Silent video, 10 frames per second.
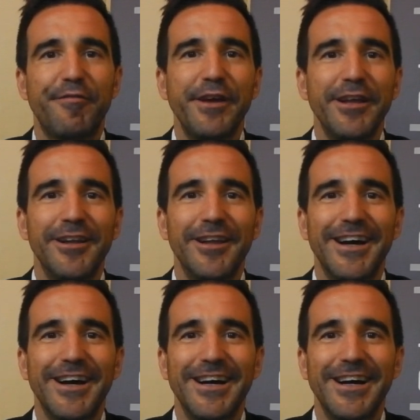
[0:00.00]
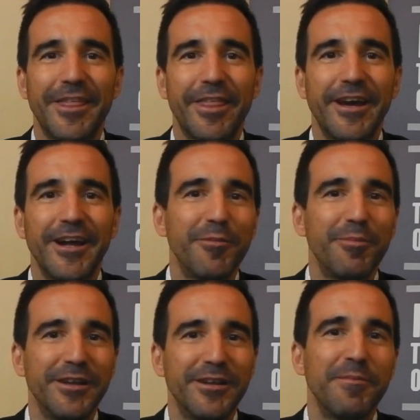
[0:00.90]
feel, I think, a little
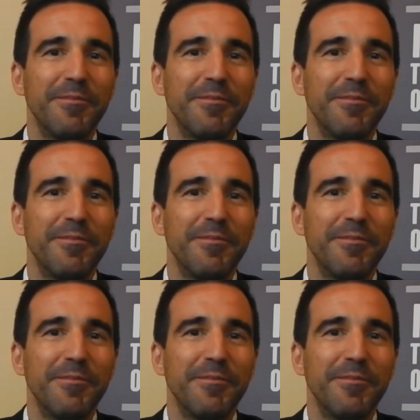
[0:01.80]
bit